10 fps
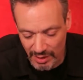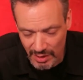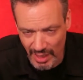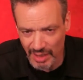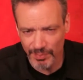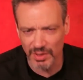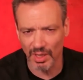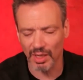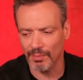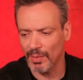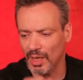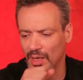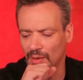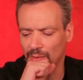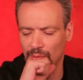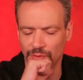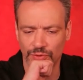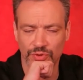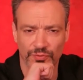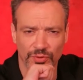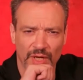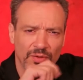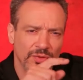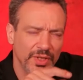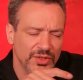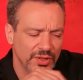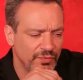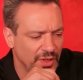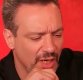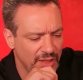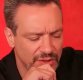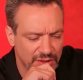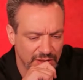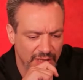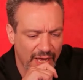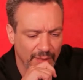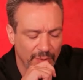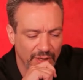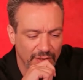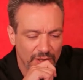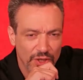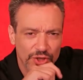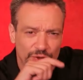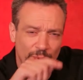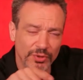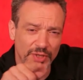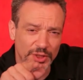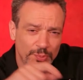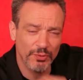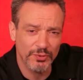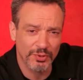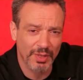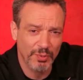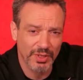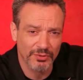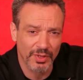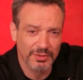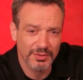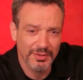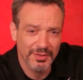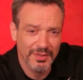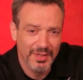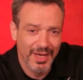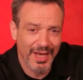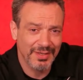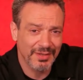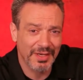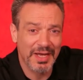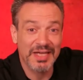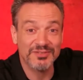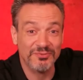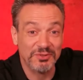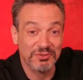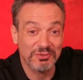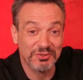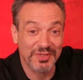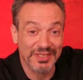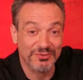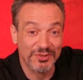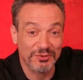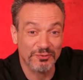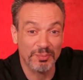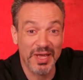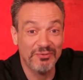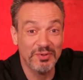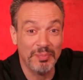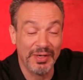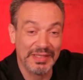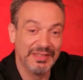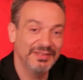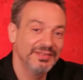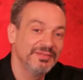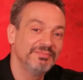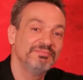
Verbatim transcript: And that could be um, uh, useful not only as a reconnaissance attack, but suppose I spoofed your IP address and then I asked for zone transfers from everybody.